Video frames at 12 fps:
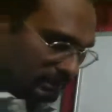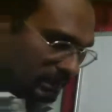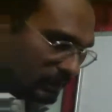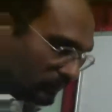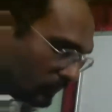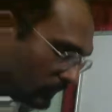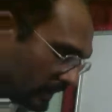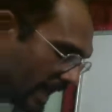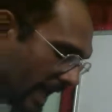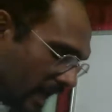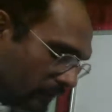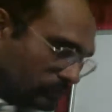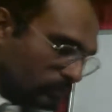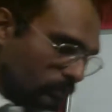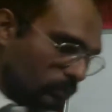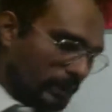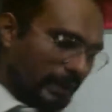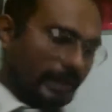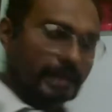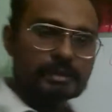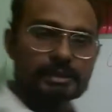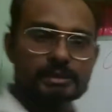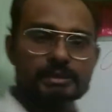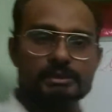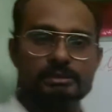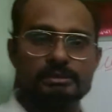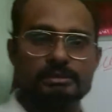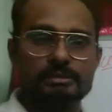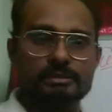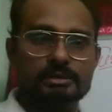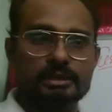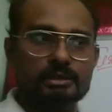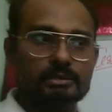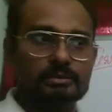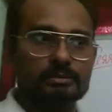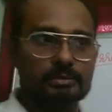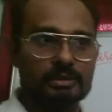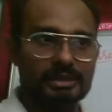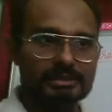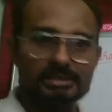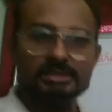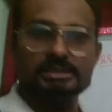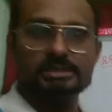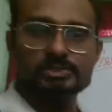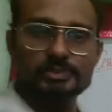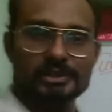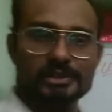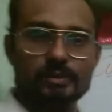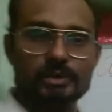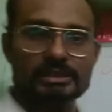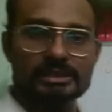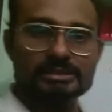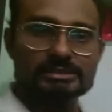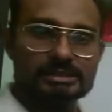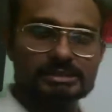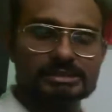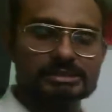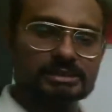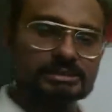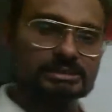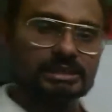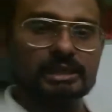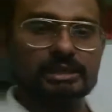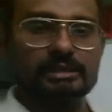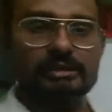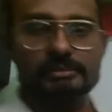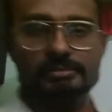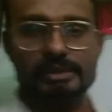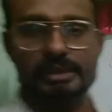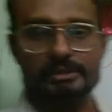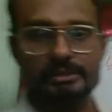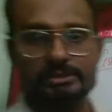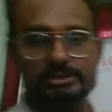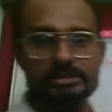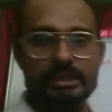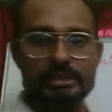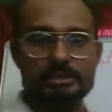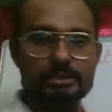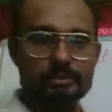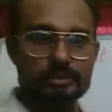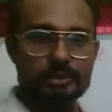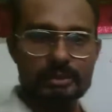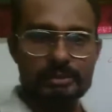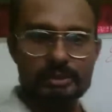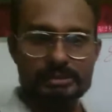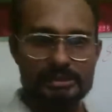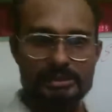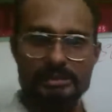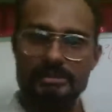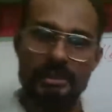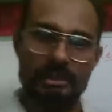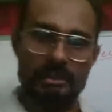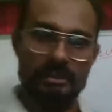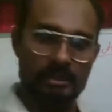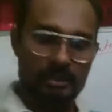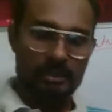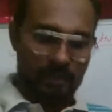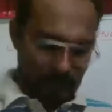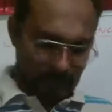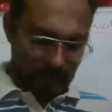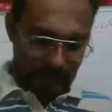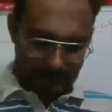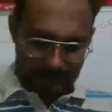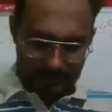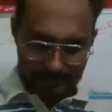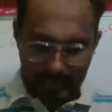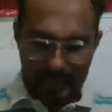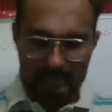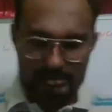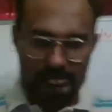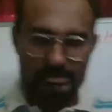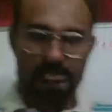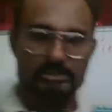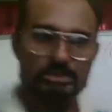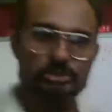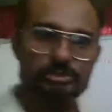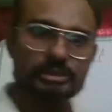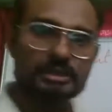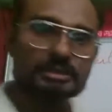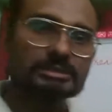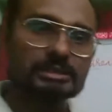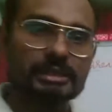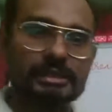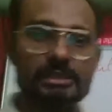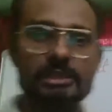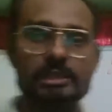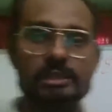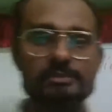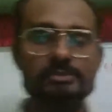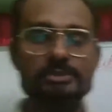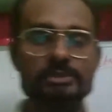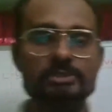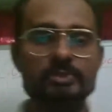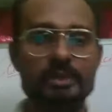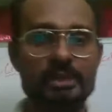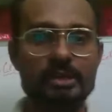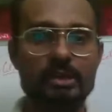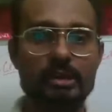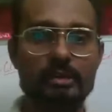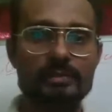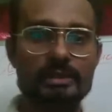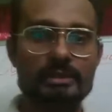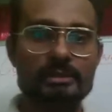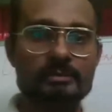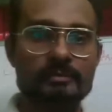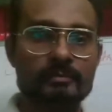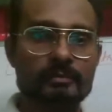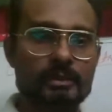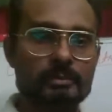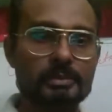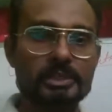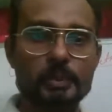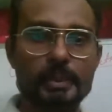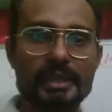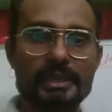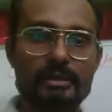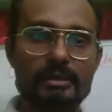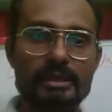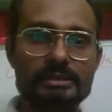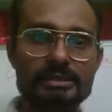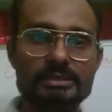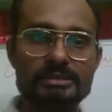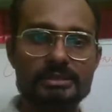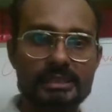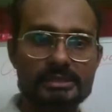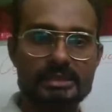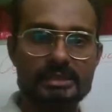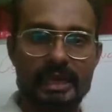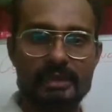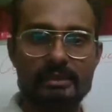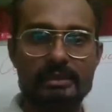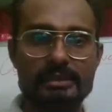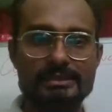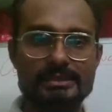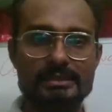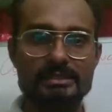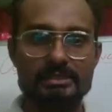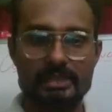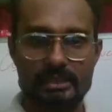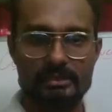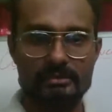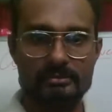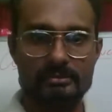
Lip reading: if we have to connect, okay, now resistance, we know what is resistance. Here, let me introduce another word, resistor. I have seen students getting confused very often between resistance and resistor.